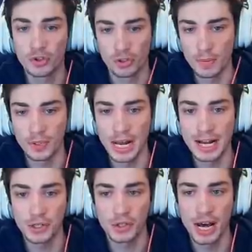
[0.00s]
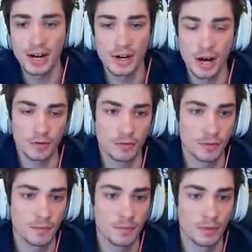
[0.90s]
strip sacks, not
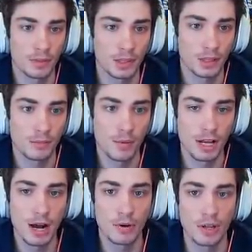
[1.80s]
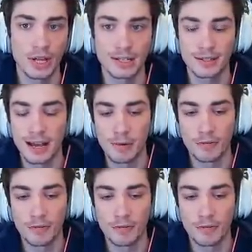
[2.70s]
enough. But we got one on that time.